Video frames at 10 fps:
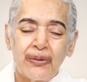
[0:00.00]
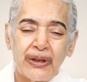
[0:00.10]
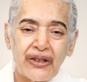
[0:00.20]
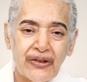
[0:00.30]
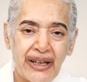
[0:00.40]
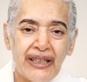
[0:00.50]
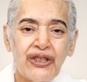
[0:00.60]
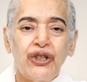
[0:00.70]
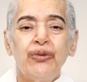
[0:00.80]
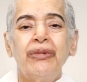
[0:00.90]
with great
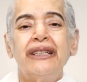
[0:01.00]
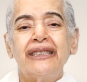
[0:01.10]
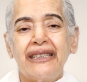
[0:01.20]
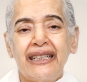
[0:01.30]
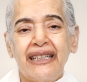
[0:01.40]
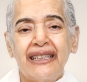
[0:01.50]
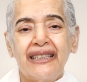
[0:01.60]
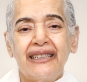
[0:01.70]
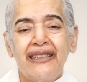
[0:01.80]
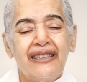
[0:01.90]
humility,
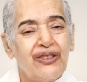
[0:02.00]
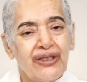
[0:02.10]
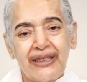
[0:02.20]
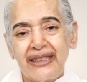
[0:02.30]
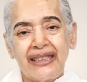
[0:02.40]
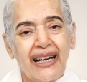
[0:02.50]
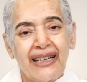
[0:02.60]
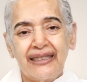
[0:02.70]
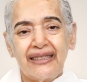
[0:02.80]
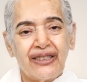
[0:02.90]
just
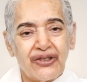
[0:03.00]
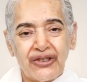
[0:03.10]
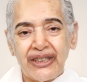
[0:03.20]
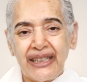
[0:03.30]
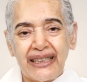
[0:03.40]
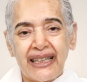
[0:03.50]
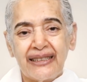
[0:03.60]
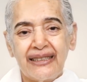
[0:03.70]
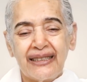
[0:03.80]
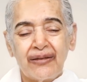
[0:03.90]
as the tree
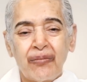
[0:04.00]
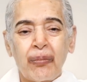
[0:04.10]
does.